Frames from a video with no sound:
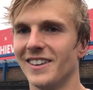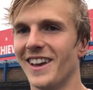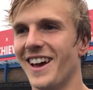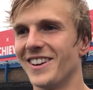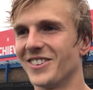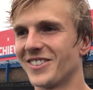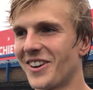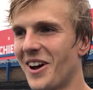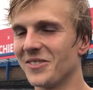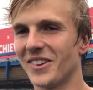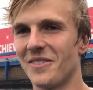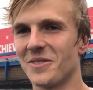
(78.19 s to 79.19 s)
Yeah, it just
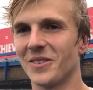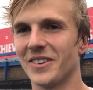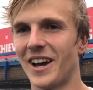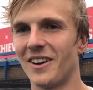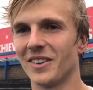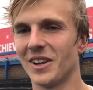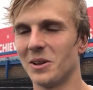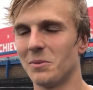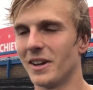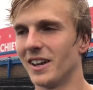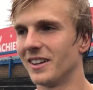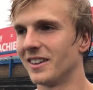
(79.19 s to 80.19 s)
calms everyone down a little
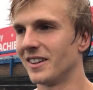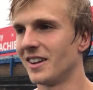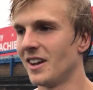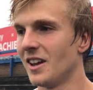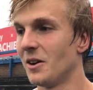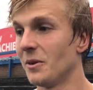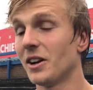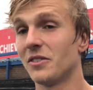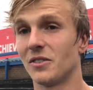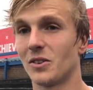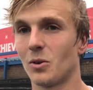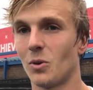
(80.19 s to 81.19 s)
bit, and we had
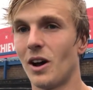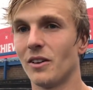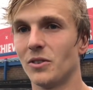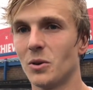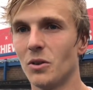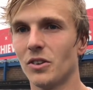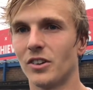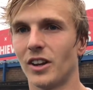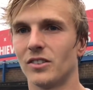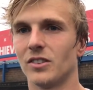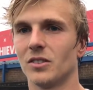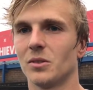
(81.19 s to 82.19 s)
quite a few other
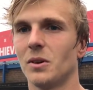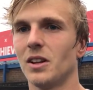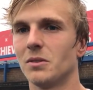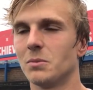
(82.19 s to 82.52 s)
chances as well.